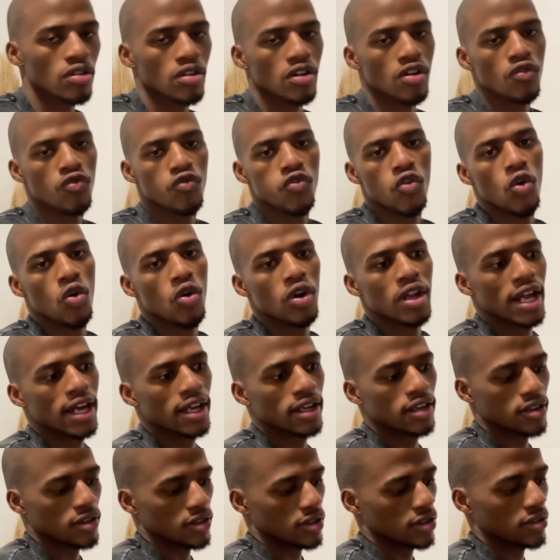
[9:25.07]
for like
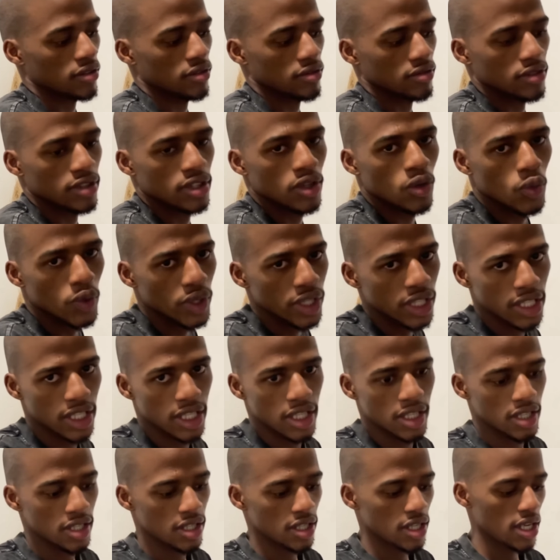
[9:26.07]
the week.
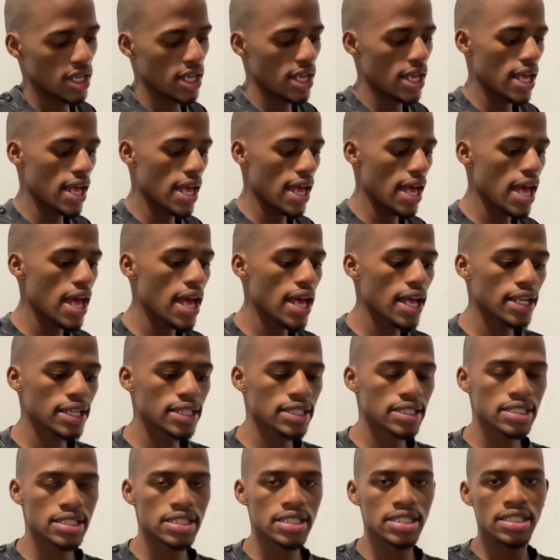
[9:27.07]

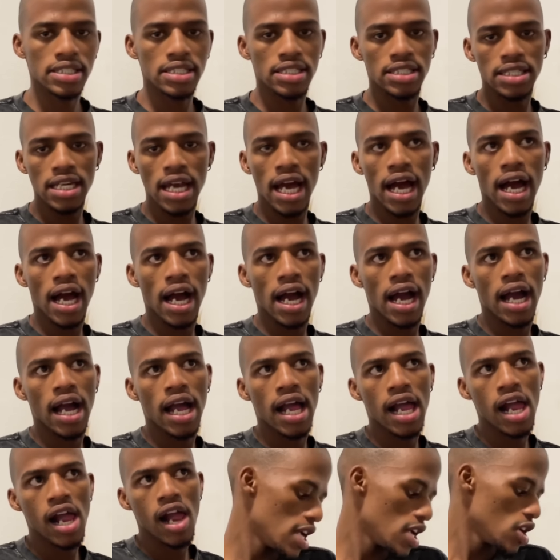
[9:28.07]
And yeah,
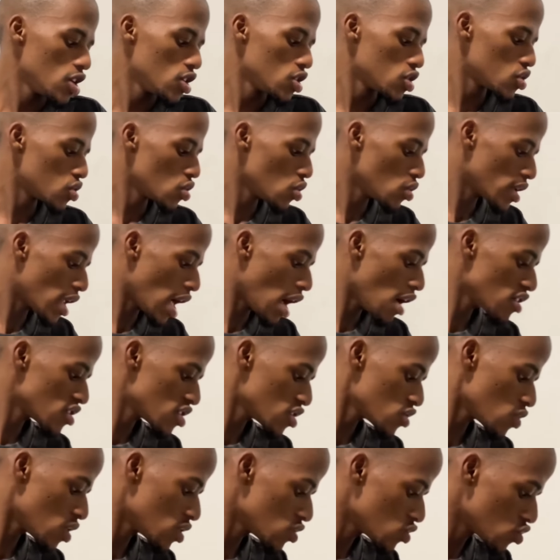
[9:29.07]
so now I
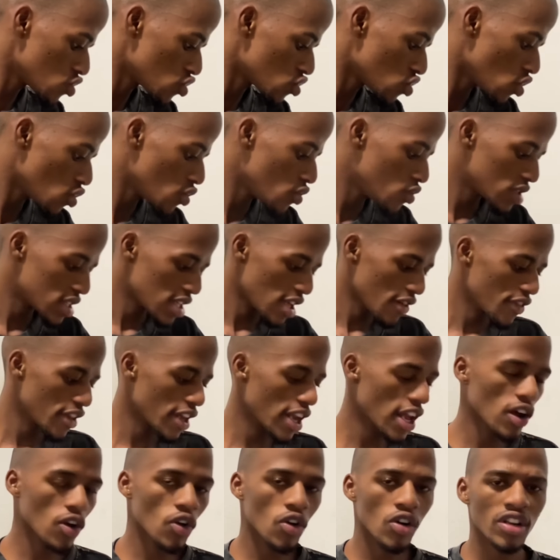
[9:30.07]
just want to show you stuff that
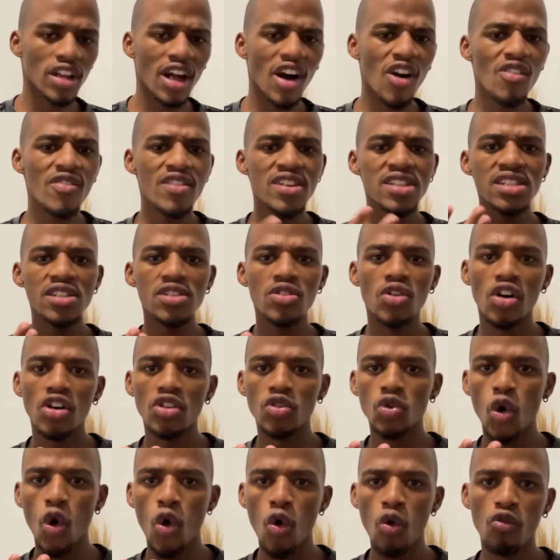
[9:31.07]
I got. I obviously
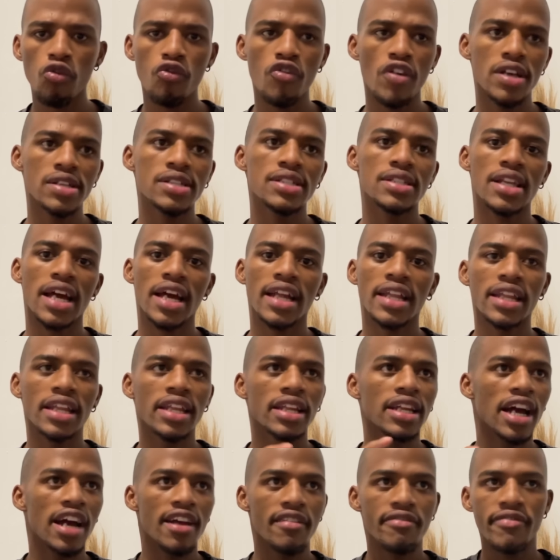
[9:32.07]
got Coke first, and
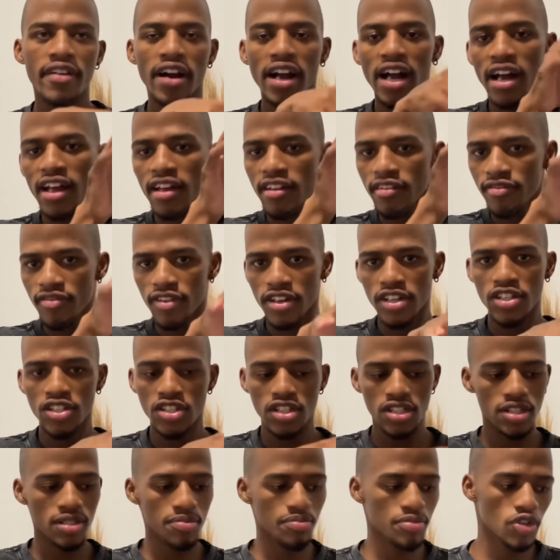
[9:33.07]
then I found a
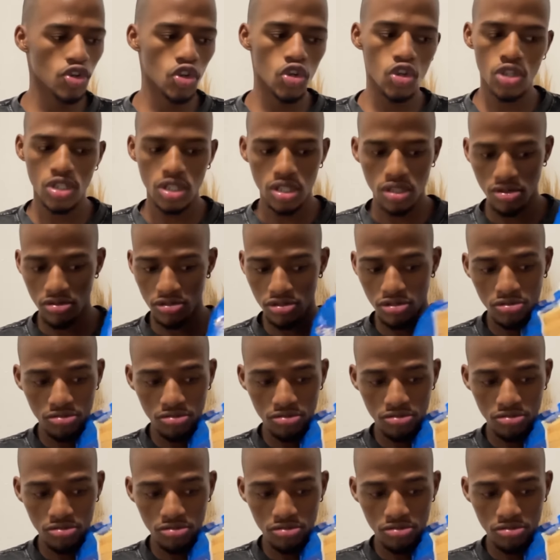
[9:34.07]
fridge because